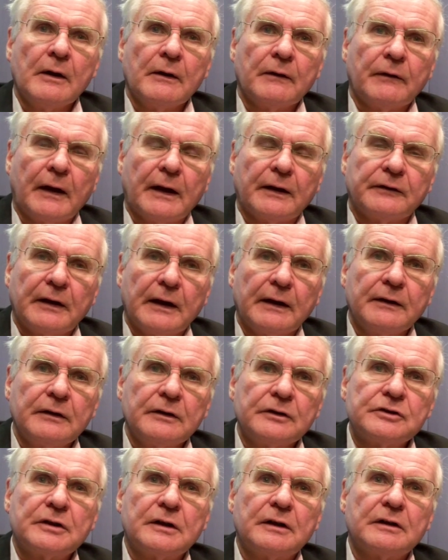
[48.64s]
They
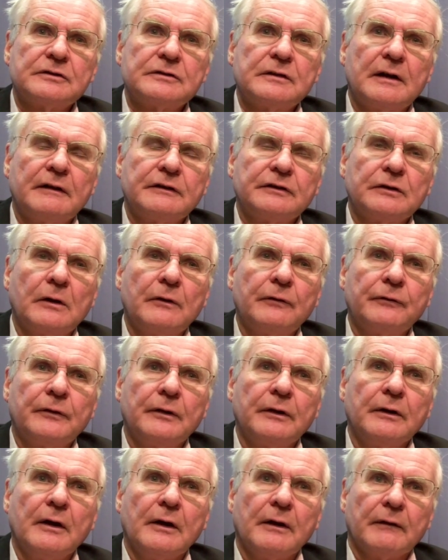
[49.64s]
attended church less
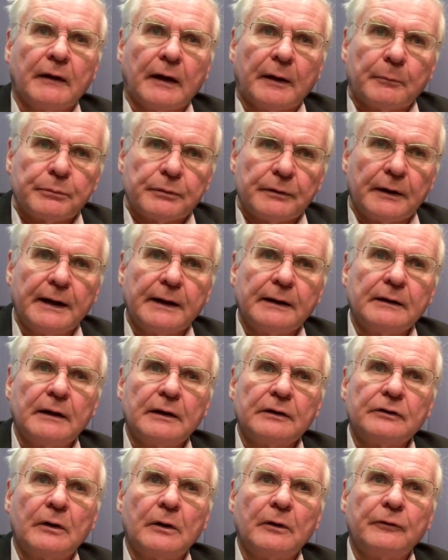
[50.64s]
often, they prayed
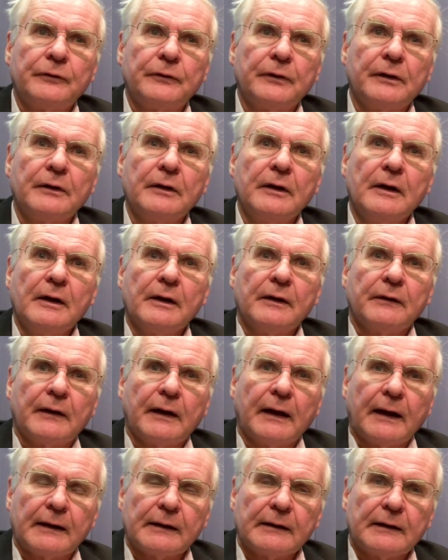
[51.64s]
less often,
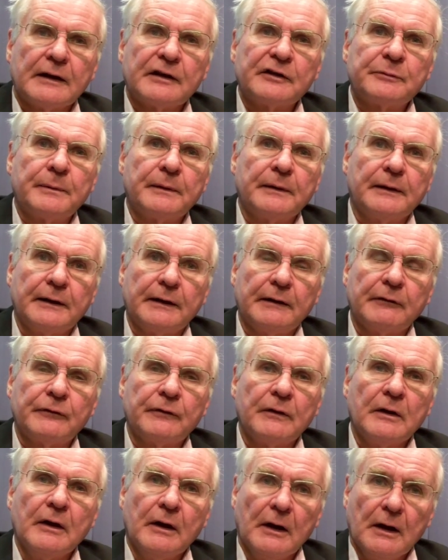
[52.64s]
they had less
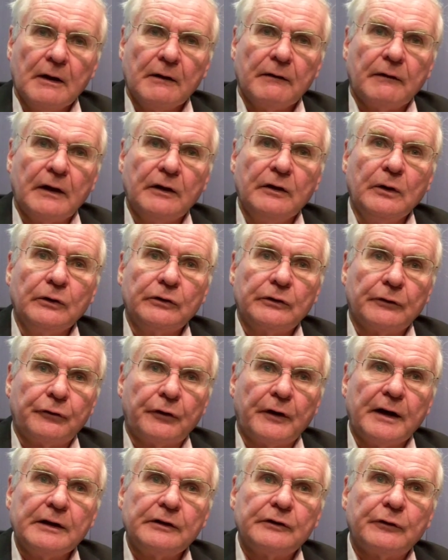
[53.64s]
belief. They use the
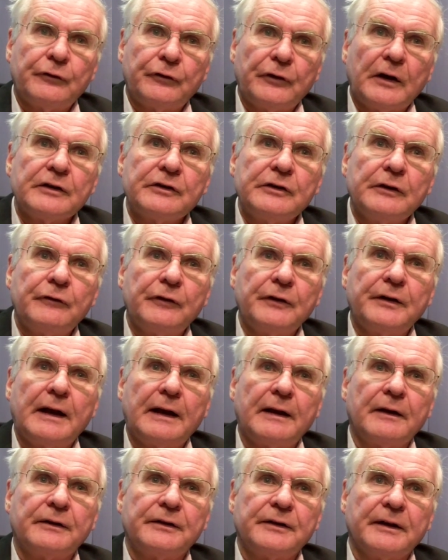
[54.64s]
phrase fuzzy
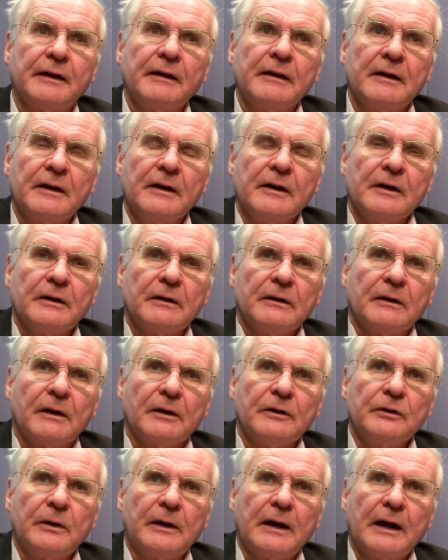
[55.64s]
fidelity.
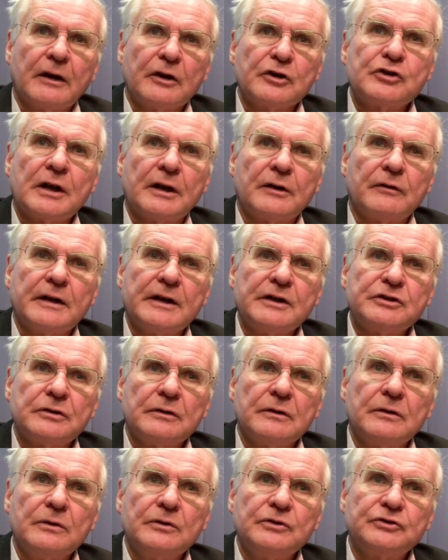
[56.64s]
You get a
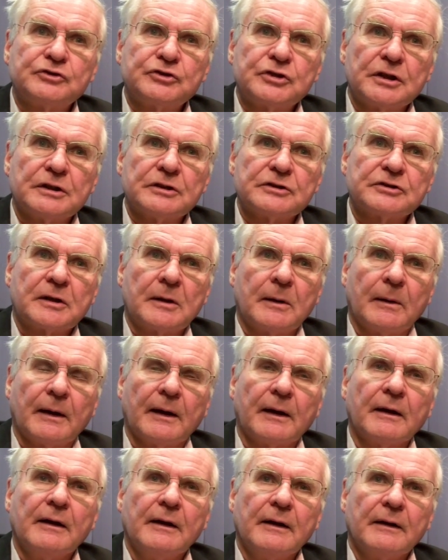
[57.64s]
generation who's church
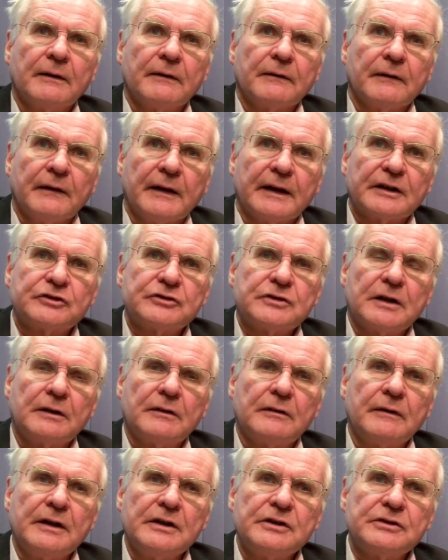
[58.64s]
going. The next
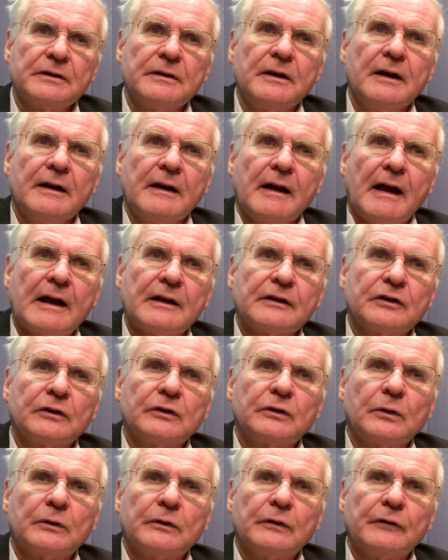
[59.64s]
generation has a
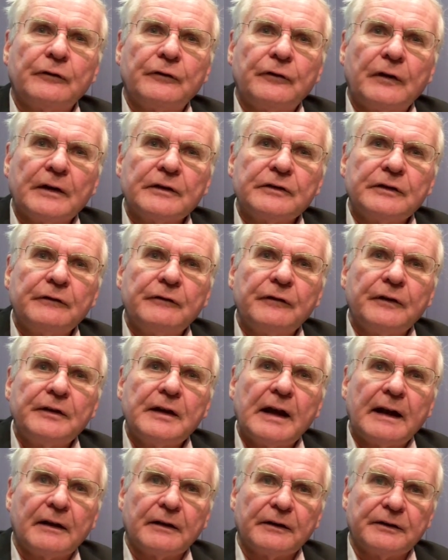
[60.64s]
sort of fuzzy
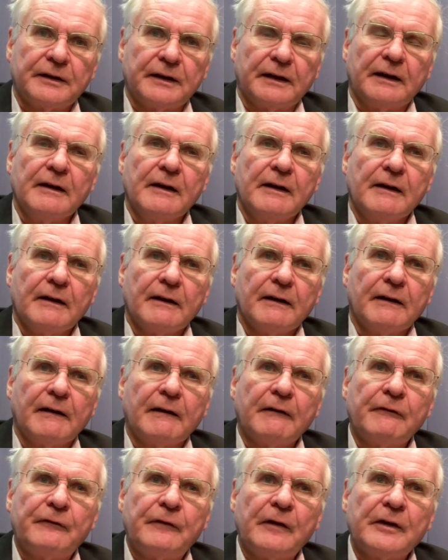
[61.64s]
fidelity,
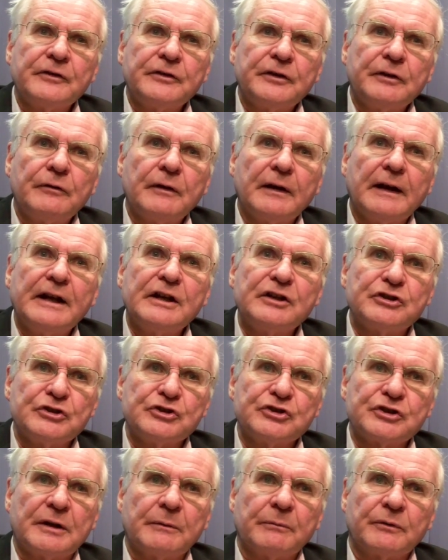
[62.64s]
a fuzzy
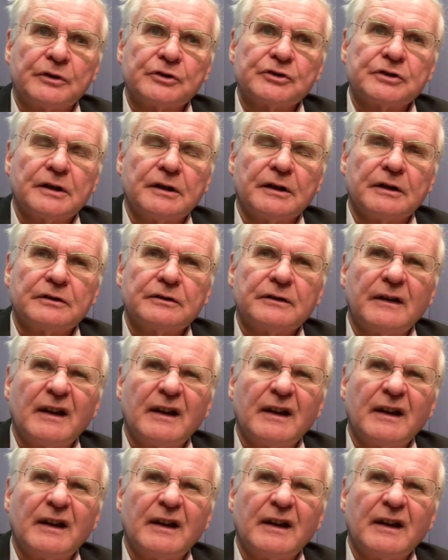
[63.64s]
relationship to church.